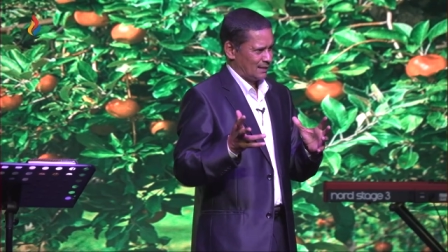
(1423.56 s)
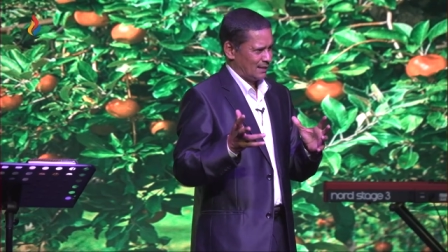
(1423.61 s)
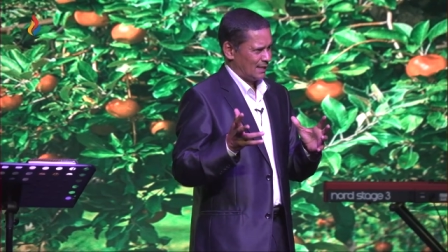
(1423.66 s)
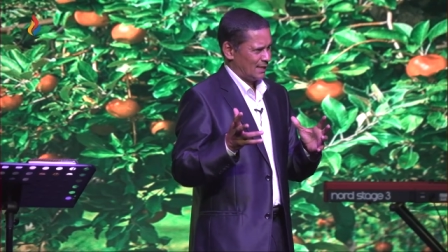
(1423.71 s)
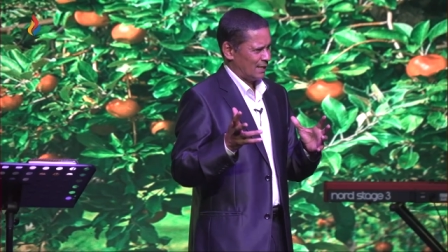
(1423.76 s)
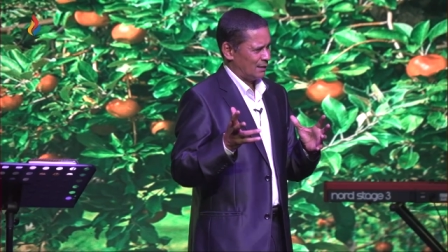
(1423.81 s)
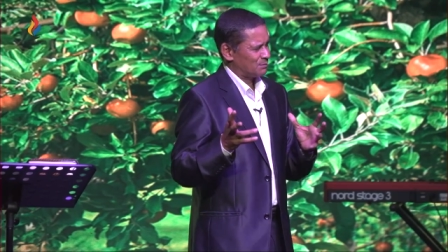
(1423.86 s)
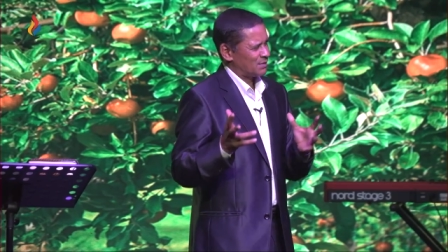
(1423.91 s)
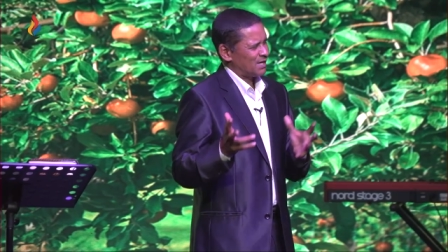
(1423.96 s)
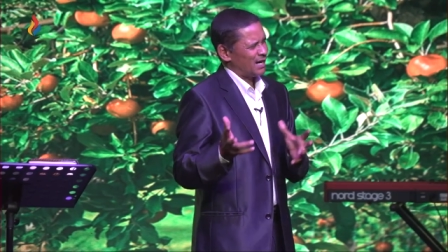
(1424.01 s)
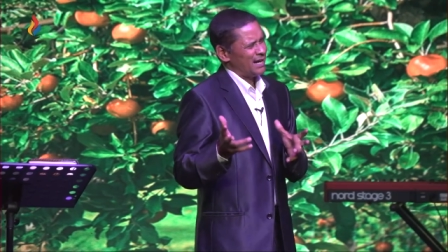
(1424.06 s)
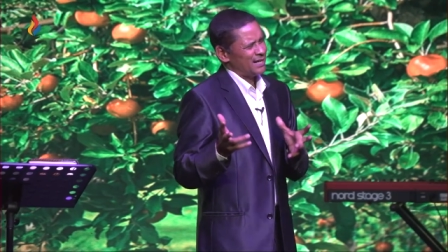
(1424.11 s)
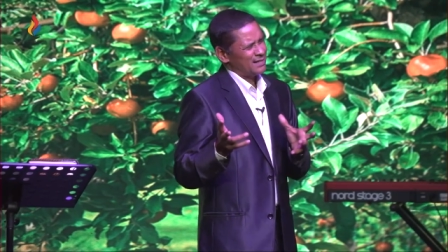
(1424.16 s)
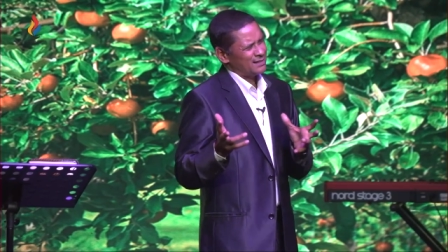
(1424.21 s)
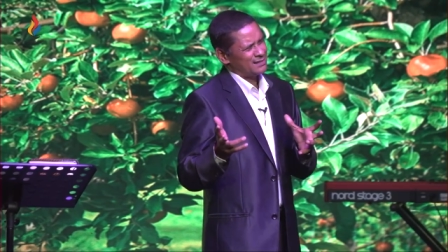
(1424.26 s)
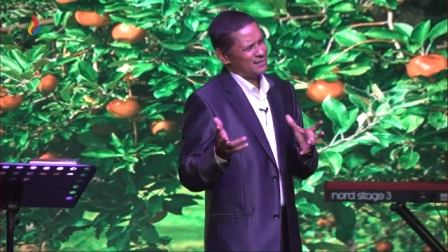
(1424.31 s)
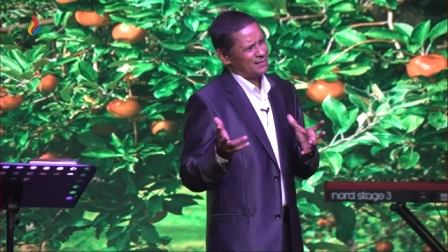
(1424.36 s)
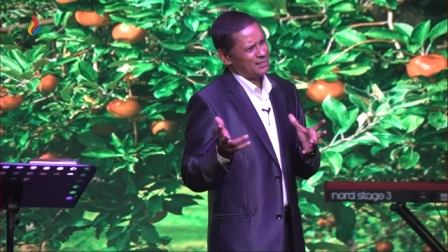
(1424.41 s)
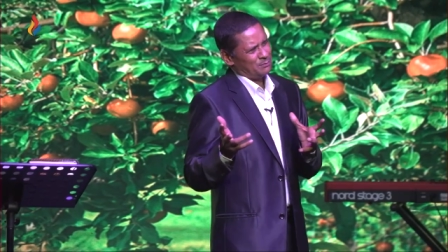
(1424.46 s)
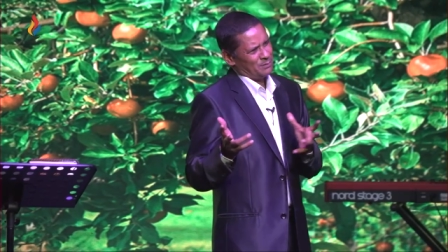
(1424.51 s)
And I'm trying
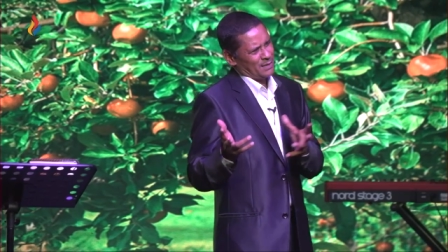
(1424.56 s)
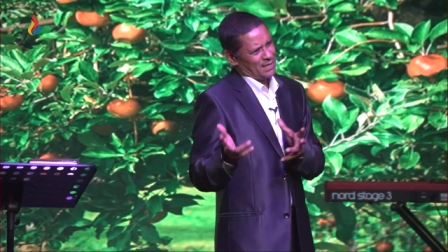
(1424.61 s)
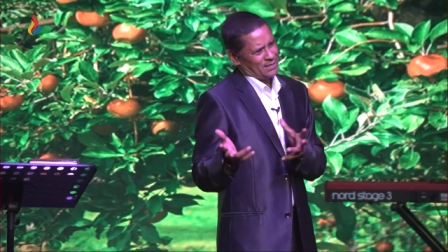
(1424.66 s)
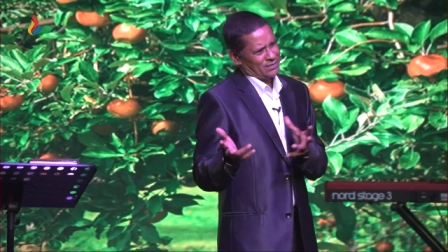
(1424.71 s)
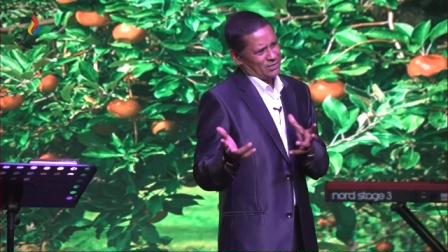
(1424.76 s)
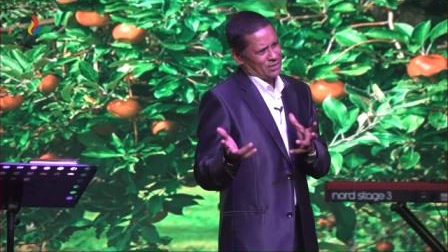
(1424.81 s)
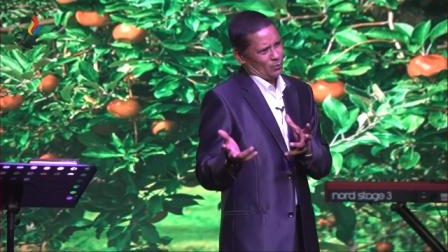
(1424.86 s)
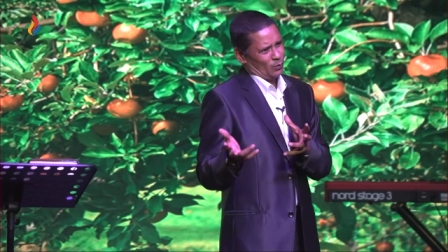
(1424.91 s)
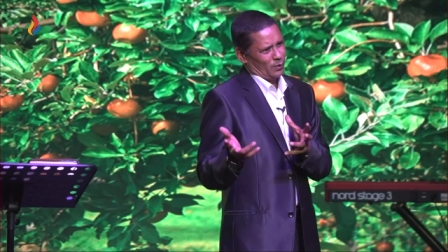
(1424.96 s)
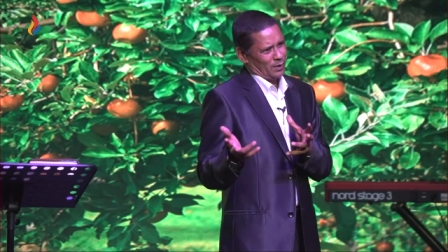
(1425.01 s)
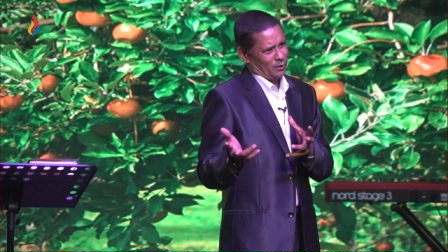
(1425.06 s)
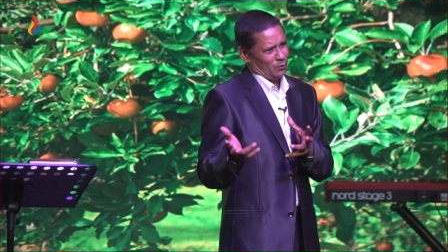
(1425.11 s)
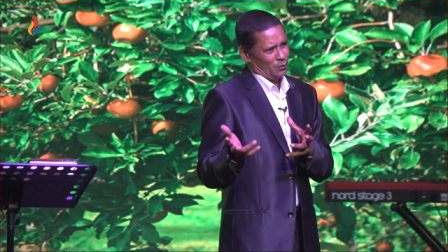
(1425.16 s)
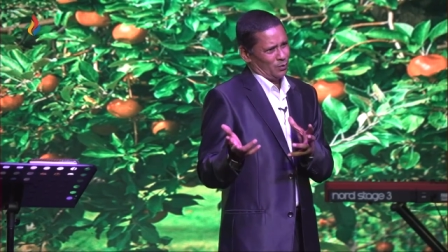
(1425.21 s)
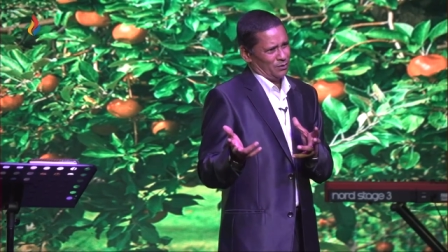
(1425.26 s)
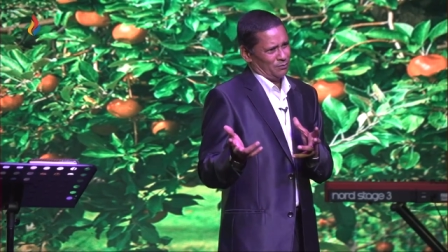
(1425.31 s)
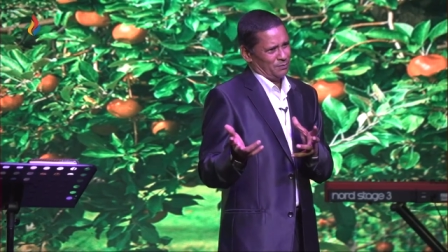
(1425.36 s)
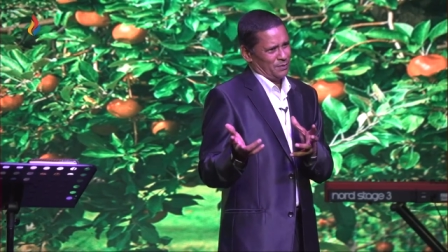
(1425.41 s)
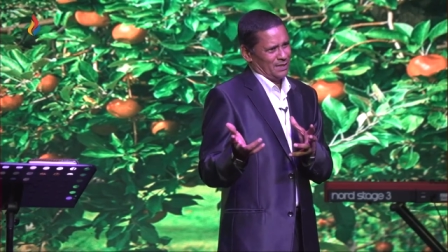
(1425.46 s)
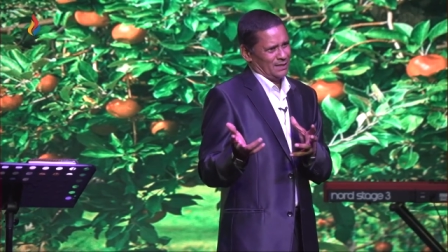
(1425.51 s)
to imagine what it would
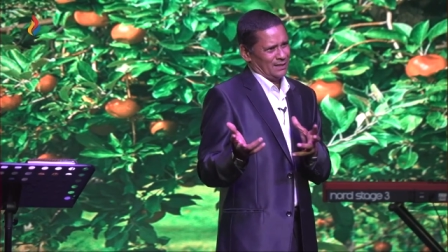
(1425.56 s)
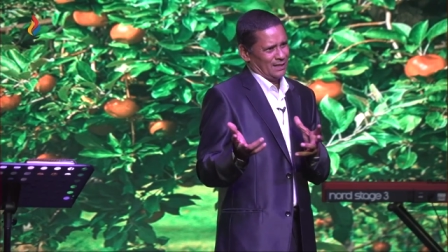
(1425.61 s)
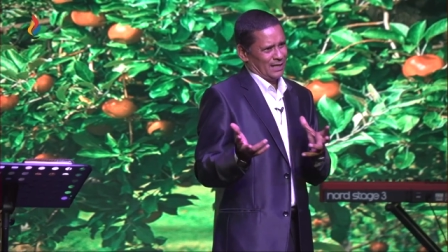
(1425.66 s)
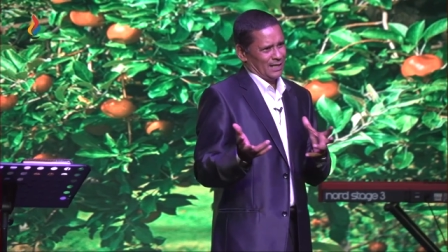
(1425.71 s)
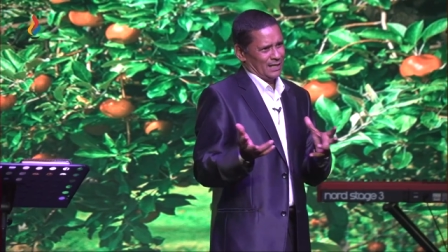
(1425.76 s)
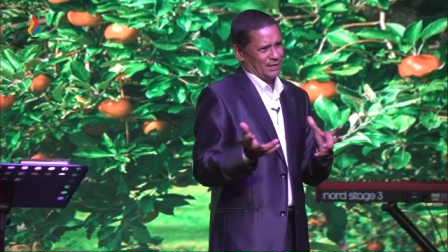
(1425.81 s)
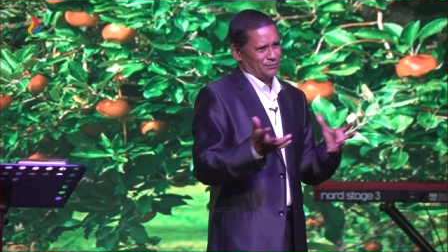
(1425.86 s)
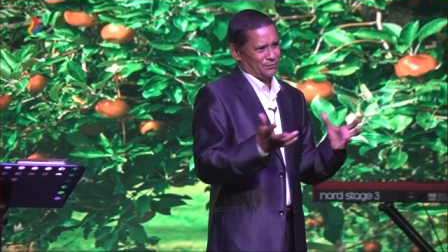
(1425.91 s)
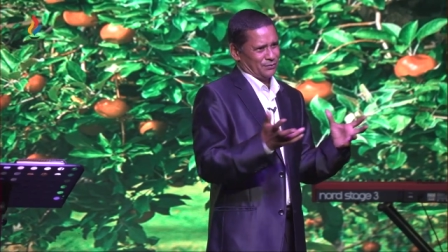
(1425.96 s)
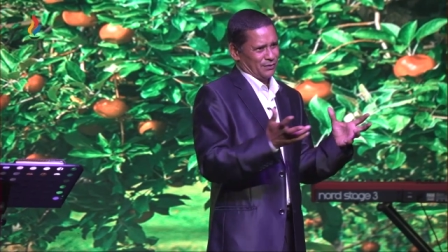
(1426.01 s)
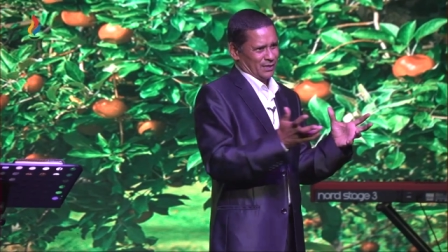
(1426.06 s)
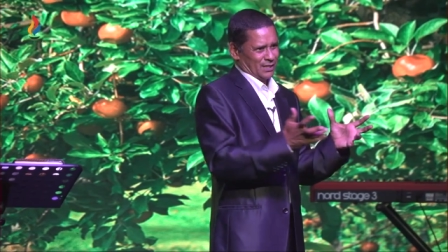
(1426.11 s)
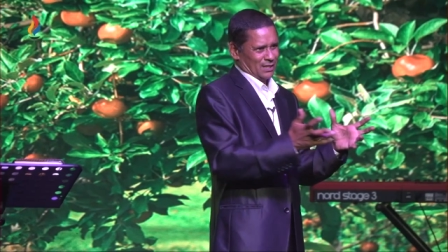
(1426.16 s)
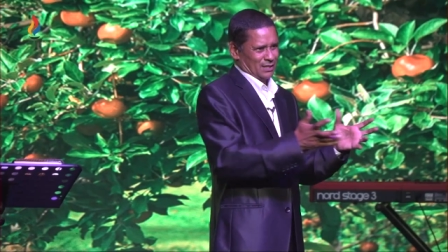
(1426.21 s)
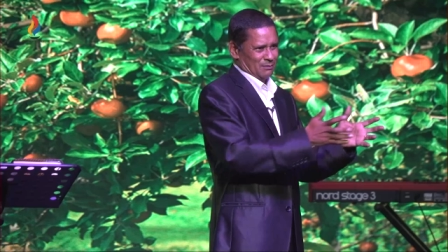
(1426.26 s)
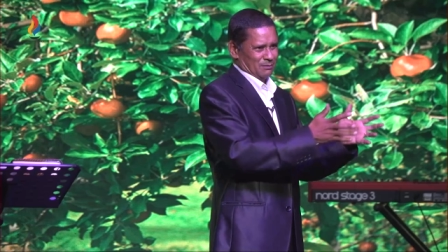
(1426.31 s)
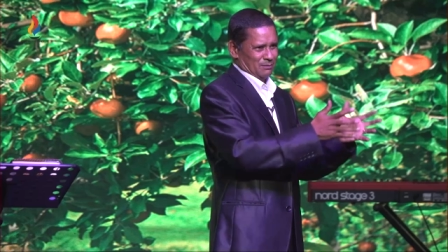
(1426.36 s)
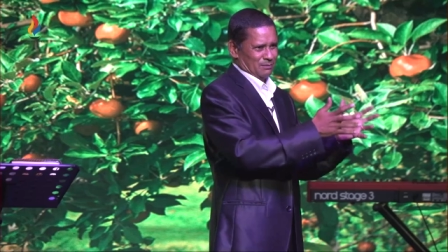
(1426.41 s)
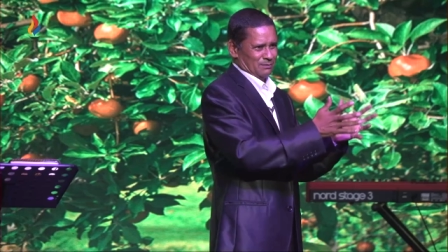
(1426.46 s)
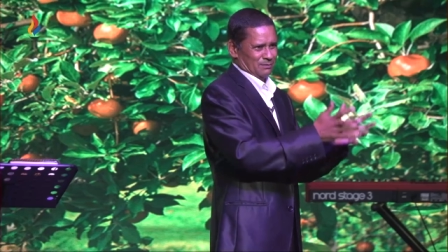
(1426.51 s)
have been like for
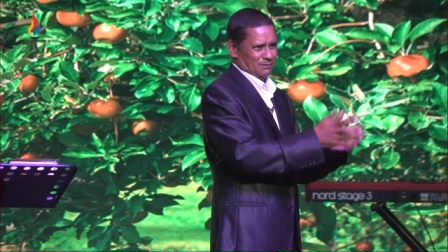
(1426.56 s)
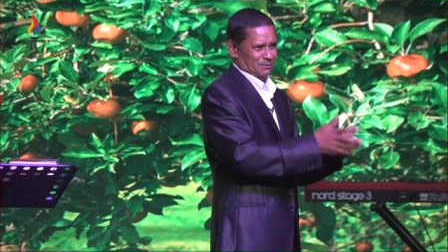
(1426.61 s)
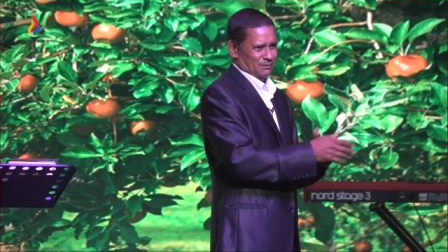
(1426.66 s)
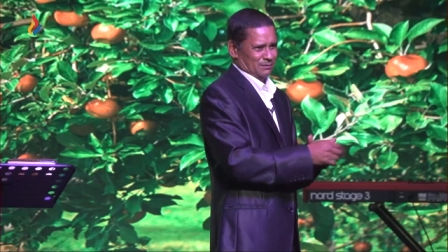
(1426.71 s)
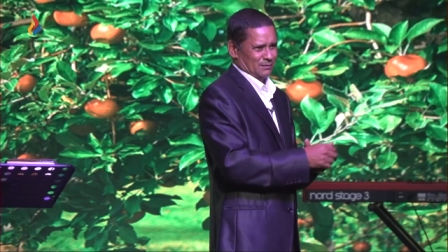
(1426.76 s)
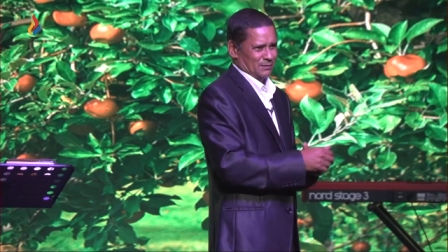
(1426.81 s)
him